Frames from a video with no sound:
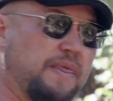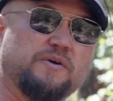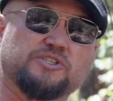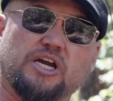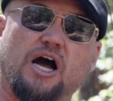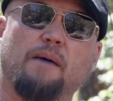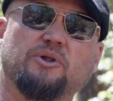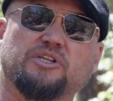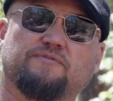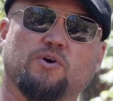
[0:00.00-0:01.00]
then there's a
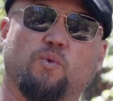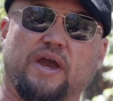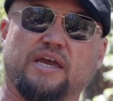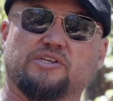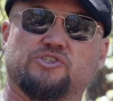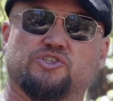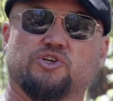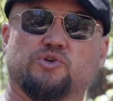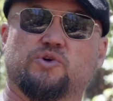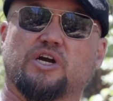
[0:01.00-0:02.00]
couple different ways
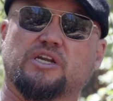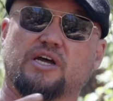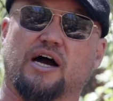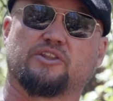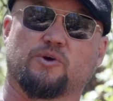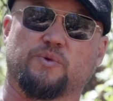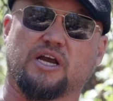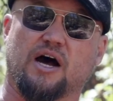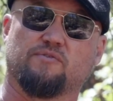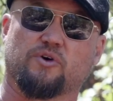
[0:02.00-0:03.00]
to conduct the
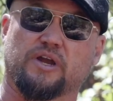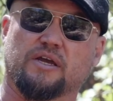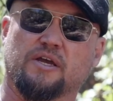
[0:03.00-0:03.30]
recovery.